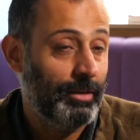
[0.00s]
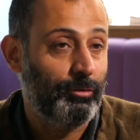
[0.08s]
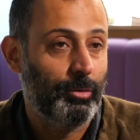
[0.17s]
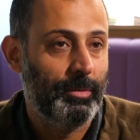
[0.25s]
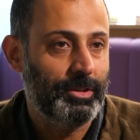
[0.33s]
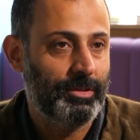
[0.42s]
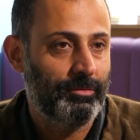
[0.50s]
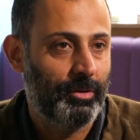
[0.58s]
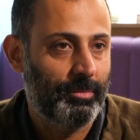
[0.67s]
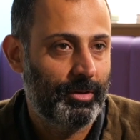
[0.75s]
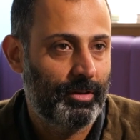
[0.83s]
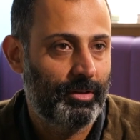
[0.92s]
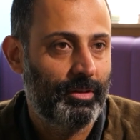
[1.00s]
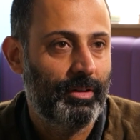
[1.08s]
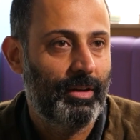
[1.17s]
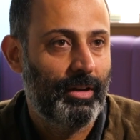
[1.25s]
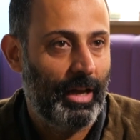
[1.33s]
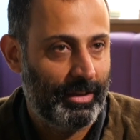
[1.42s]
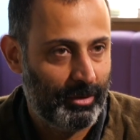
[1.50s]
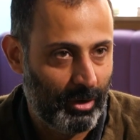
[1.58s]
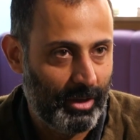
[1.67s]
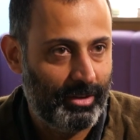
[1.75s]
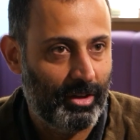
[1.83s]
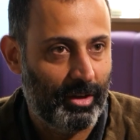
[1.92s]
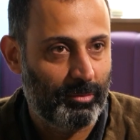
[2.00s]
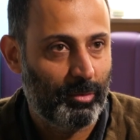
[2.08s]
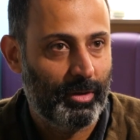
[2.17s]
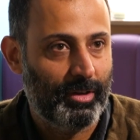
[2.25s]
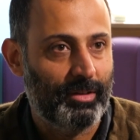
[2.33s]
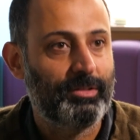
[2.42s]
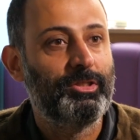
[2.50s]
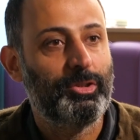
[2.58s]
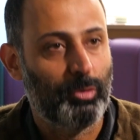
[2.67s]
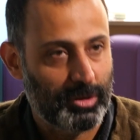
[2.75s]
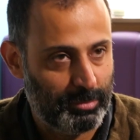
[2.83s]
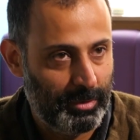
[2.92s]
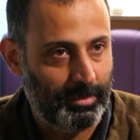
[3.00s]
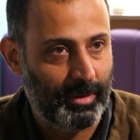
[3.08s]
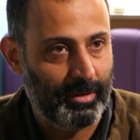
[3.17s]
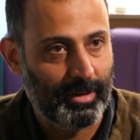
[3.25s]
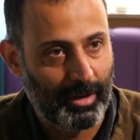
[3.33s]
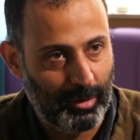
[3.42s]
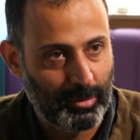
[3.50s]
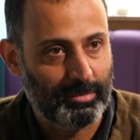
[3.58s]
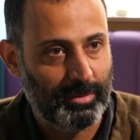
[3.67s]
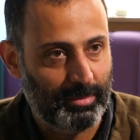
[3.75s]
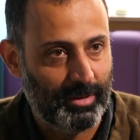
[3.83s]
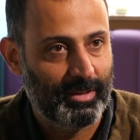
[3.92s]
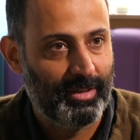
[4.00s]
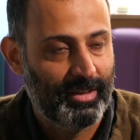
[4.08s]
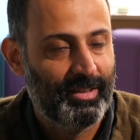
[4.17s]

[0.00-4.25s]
the information from her at the right time when she was prepared and I was prepared.